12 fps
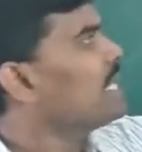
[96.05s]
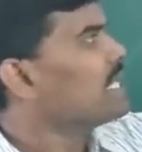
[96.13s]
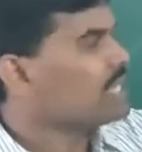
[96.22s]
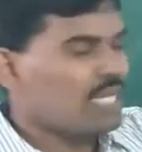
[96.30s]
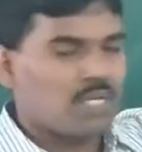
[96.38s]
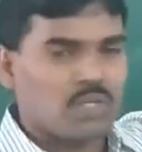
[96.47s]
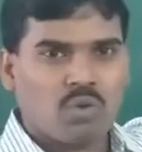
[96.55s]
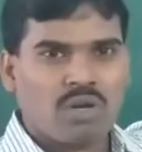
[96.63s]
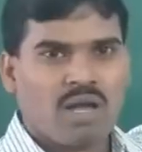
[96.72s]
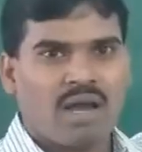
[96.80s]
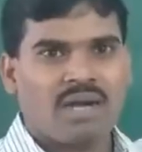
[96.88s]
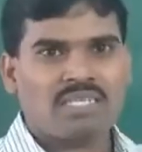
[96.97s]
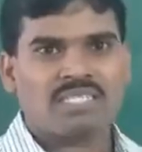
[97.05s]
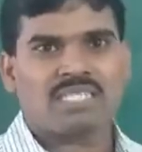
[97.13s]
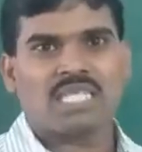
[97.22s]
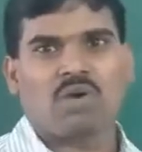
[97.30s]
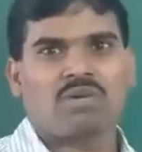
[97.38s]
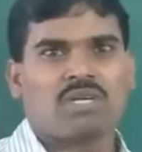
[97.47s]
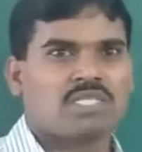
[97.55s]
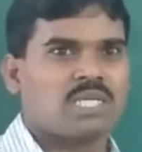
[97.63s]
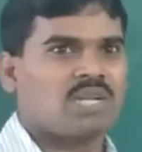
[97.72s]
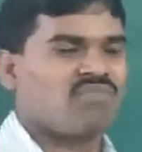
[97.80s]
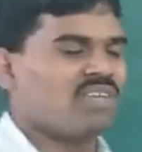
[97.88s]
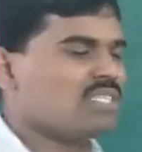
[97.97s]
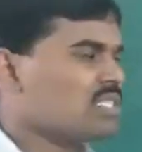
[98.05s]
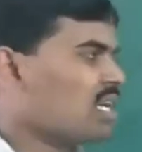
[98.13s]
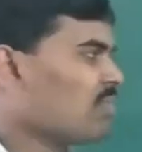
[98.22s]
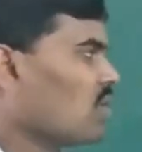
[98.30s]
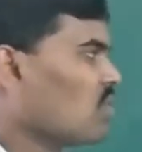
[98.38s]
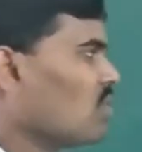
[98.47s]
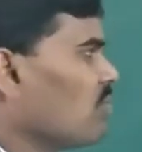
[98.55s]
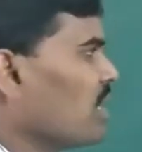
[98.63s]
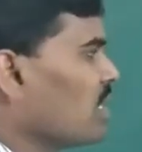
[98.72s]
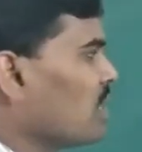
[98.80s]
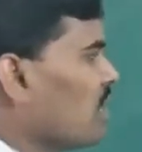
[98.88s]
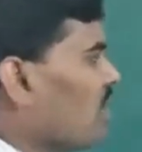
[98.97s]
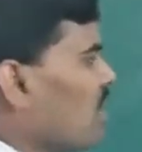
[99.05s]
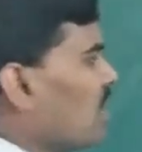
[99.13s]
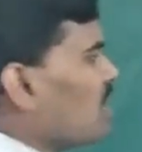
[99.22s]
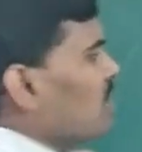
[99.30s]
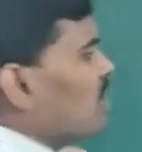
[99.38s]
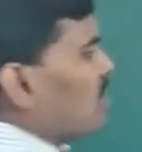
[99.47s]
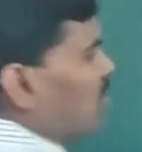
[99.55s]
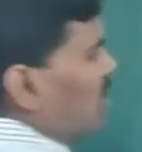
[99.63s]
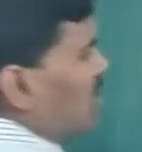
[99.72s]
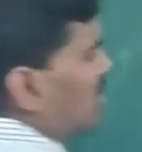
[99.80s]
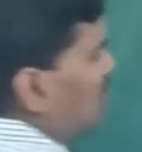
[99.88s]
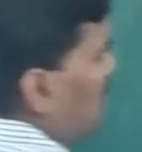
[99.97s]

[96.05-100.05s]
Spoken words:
the neurons in the outer surface are covered by the plasma